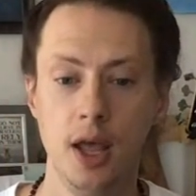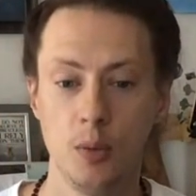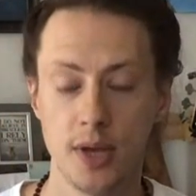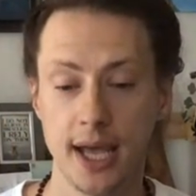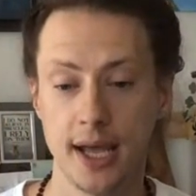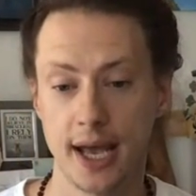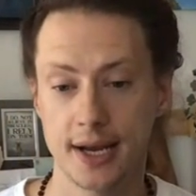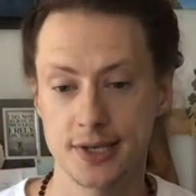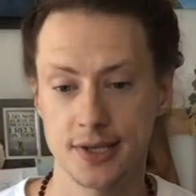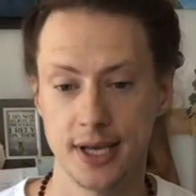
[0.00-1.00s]
we can
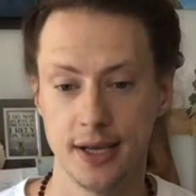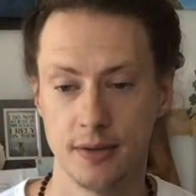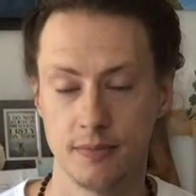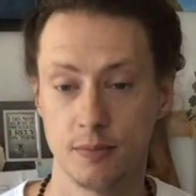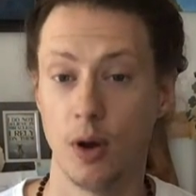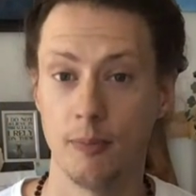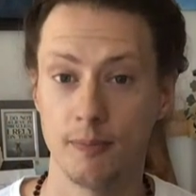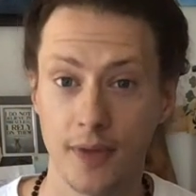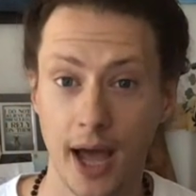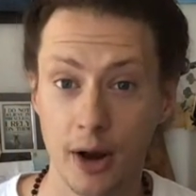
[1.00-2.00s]
actually,
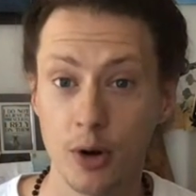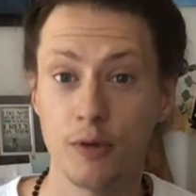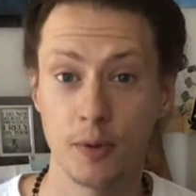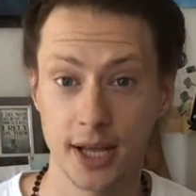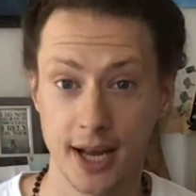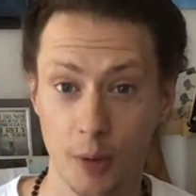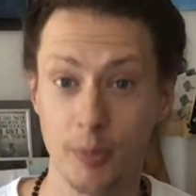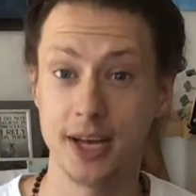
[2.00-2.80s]
well, I don't know if we could help.